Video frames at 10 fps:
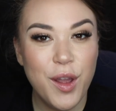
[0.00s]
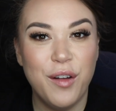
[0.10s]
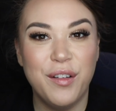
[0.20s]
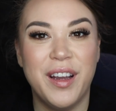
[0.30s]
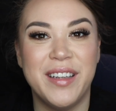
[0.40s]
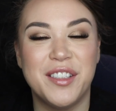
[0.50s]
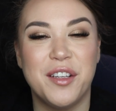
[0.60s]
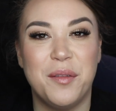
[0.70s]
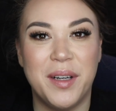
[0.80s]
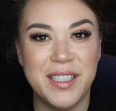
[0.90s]
All right,
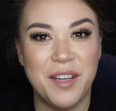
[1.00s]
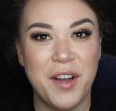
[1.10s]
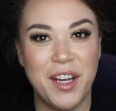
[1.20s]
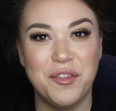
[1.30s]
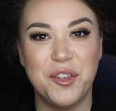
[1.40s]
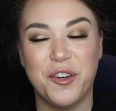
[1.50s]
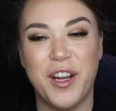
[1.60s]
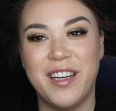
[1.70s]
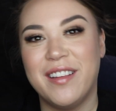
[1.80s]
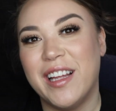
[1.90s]
so once I've kind of
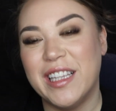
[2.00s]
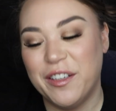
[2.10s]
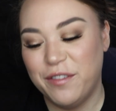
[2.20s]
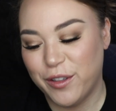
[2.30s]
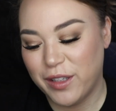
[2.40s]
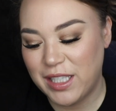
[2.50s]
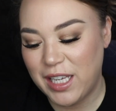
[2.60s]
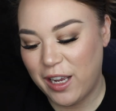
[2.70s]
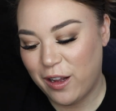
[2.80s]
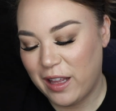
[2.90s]
created that lift on the
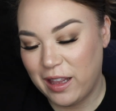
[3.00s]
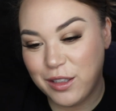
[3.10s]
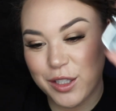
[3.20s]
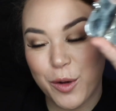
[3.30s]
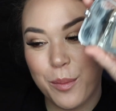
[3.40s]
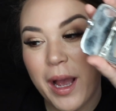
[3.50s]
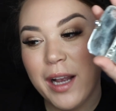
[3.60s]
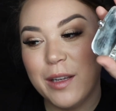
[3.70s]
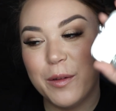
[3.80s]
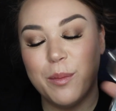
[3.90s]
tail, I like to go
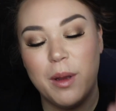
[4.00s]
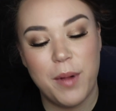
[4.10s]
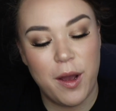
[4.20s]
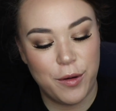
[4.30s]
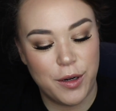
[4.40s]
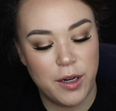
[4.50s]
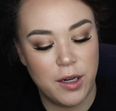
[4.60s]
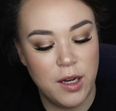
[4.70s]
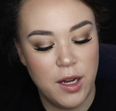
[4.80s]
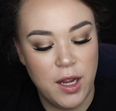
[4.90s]
back in with my powder